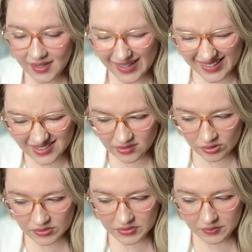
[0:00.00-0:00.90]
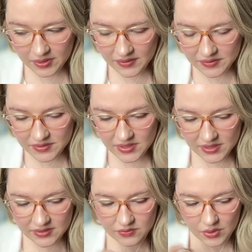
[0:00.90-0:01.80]
And it's also one of those
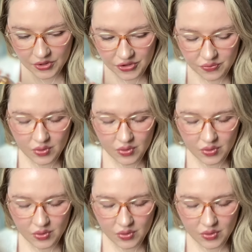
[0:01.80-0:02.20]
things where you